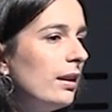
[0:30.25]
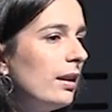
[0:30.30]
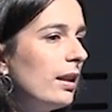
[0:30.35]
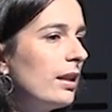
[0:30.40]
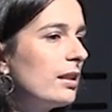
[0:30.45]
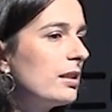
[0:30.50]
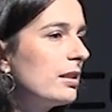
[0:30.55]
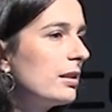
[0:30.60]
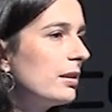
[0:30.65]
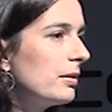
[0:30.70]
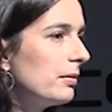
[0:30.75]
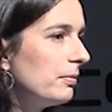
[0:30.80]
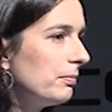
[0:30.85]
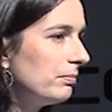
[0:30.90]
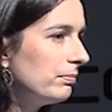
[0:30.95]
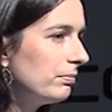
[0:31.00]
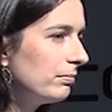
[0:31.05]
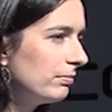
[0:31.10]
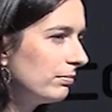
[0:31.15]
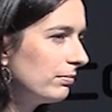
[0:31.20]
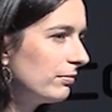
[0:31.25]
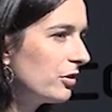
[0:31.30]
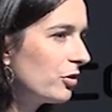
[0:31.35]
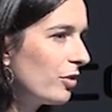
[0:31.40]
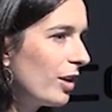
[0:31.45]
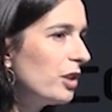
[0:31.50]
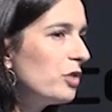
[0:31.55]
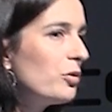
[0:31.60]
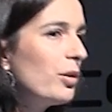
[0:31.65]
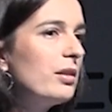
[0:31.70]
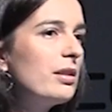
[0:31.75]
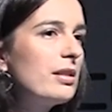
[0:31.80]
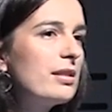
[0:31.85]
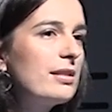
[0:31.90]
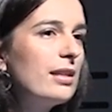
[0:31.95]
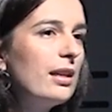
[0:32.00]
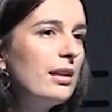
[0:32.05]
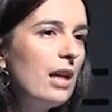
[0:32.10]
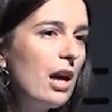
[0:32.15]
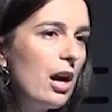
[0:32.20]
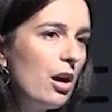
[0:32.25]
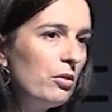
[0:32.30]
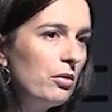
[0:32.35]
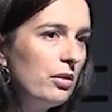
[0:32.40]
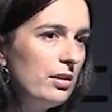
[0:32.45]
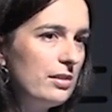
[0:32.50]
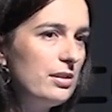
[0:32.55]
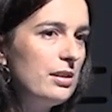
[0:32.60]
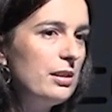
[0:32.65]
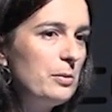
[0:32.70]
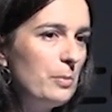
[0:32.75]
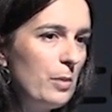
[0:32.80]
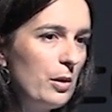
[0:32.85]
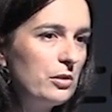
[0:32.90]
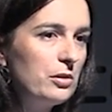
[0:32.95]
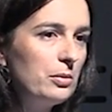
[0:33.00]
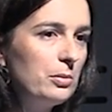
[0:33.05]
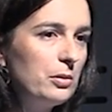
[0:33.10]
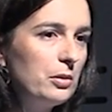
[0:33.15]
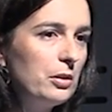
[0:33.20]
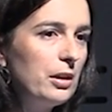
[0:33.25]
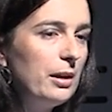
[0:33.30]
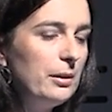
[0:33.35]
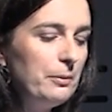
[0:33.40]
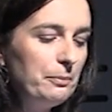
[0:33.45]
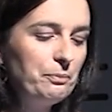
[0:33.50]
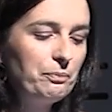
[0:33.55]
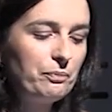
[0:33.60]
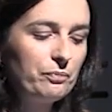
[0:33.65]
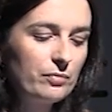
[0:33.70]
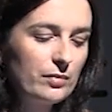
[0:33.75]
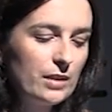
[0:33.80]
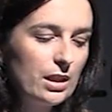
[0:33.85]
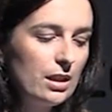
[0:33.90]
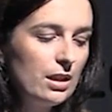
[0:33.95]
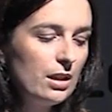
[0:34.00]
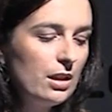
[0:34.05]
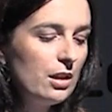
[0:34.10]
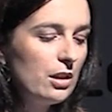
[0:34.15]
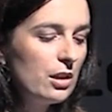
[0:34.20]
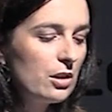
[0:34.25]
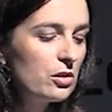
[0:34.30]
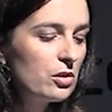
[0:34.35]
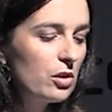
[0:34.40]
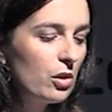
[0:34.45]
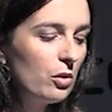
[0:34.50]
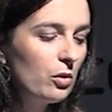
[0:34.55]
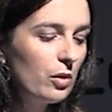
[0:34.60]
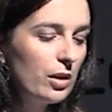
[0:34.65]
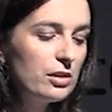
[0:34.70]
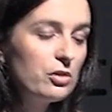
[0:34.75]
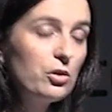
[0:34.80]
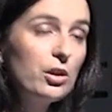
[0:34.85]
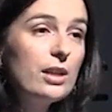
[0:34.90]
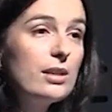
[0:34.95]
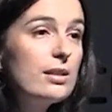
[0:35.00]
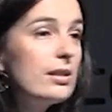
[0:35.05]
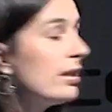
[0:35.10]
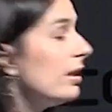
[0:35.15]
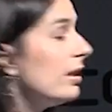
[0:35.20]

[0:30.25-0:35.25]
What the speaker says: Let's try to understand how this is possible, okay? So, as you can